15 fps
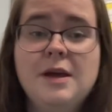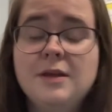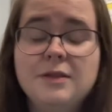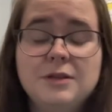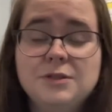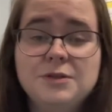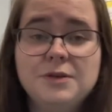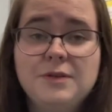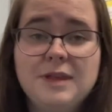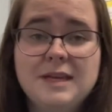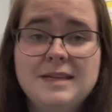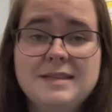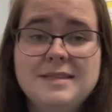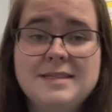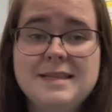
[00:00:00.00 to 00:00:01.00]
The truth
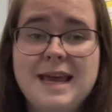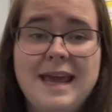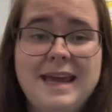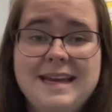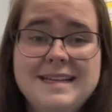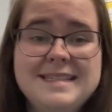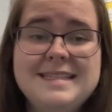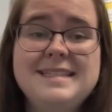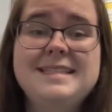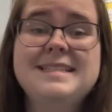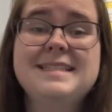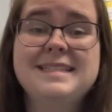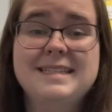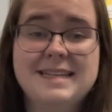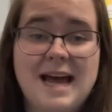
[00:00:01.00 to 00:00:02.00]
is, AAC does
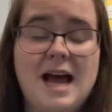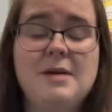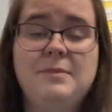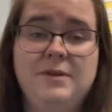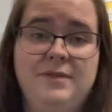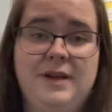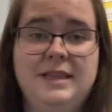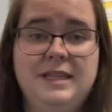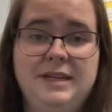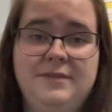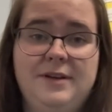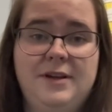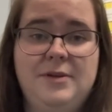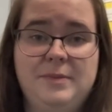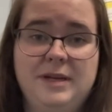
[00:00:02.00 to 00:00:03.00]
not prevent the
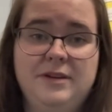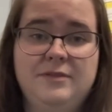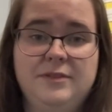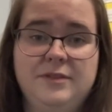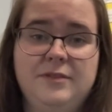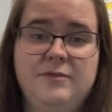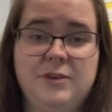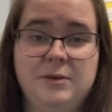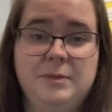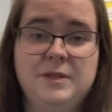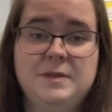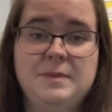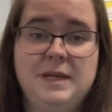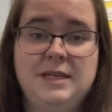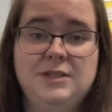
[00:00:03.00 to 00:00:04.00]
development of verbal
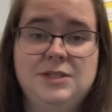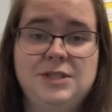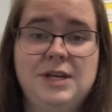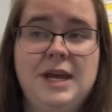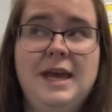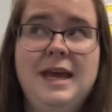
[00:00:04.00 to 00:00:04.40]
speech.